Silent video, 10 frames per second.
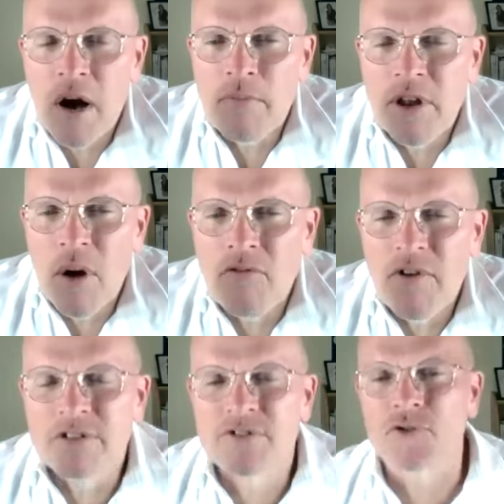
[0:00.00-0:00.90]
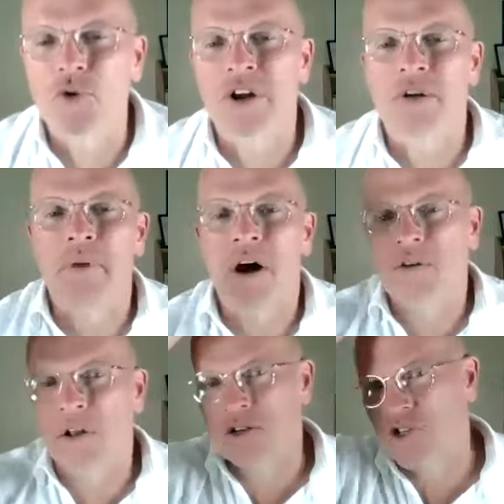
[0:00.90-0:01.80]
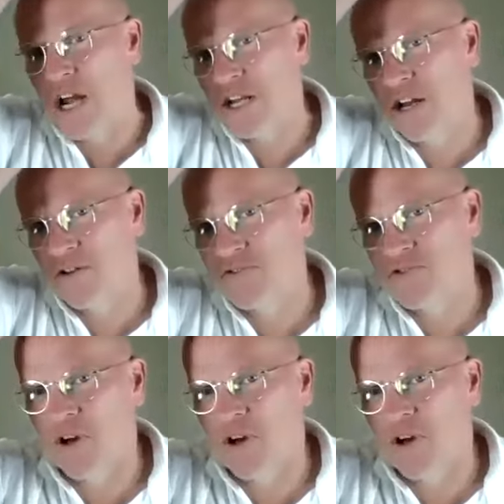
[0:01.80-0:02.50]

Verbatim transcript: um, you know, I read a story about track Trackhouse